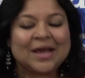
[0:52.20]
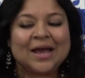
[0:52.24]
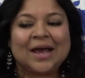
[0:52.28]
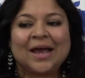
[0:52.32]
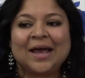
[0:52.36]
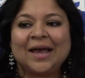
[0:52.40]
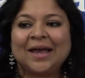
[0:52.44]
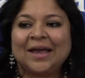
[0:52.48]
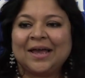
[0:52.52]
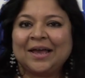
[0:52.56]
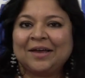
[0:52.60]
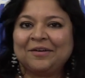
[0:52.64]

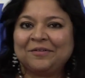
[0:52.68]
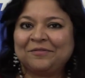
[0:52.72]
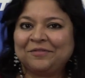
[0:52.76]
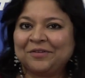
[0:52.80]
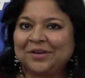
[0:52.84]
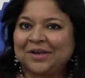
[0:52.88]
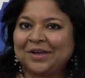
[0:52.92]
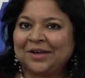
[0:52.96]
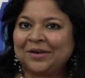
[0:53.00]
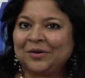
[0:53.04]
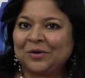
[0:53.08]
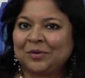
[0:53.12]
I have
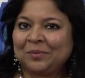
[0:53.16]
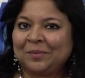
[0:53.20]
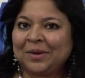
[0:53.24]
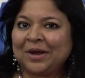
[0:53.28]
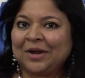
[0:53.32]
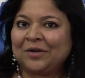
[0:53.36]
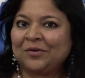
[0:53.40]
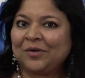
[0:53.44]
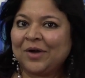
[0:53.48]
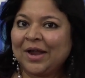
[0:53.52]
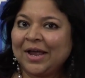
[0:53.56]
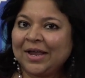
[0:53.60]
on
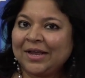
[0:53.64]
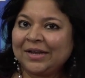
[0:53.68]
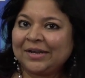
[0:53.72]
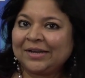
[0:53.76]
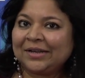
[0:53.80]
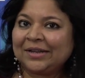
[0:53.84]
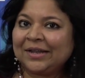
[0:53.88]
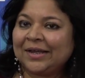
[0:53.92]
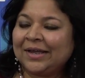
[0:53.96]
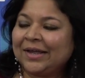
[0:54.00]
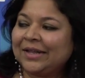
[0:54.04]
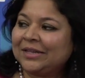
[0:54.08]
my right
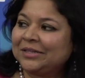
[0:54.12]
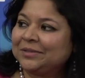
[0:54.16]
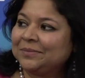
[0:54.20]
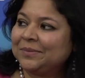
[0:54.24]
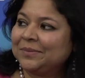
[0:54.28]
the health